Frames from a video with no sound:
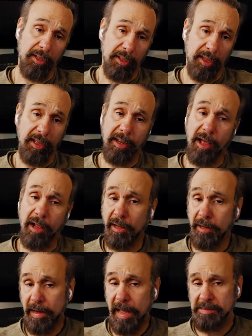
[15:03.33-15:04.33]

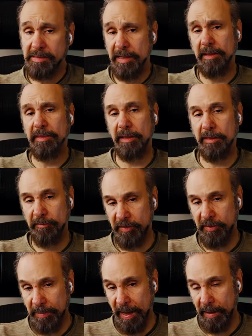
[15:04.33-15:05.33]
Lastly, I think the
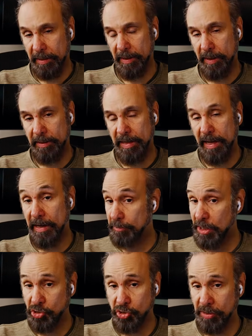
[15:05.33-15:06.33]
feedback and the
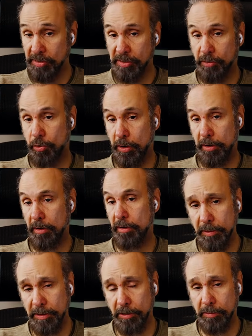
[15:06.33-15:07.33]
adaptation is a core.
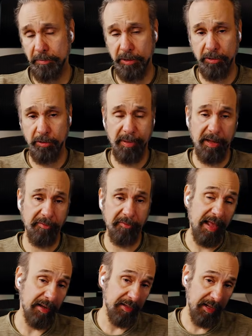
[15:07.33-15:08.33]
By
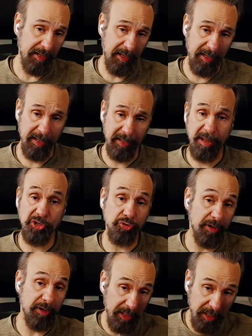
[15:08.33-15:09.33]
validating and
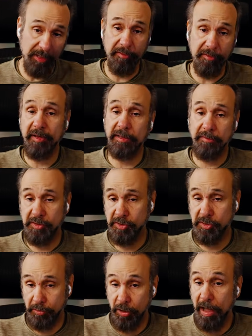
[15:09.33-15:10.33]
measuring the effectiveness,
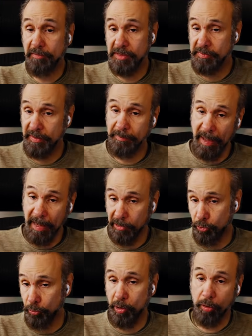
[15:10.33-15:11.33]
you have this feedback
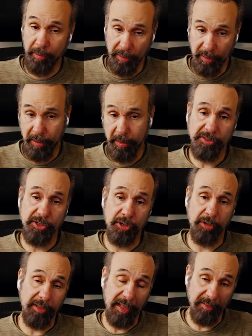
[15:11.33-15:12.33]
loop going.
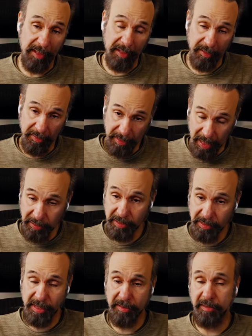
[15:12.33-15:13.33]
So that
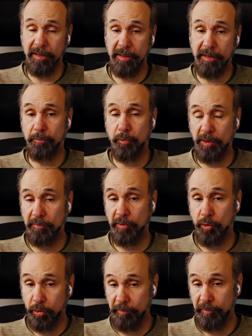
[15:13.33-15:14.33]
is, I think, one of the
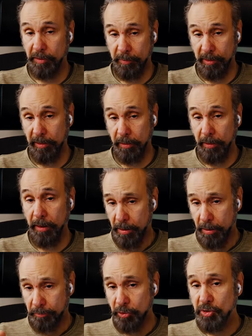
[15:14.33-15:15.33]
core fundamental
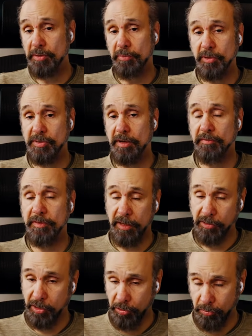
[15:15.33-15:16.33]
principles of the
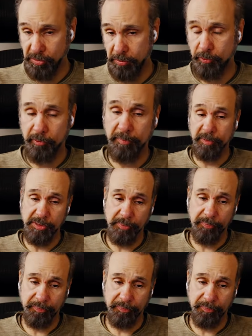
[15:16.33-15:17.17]
continuous improvement.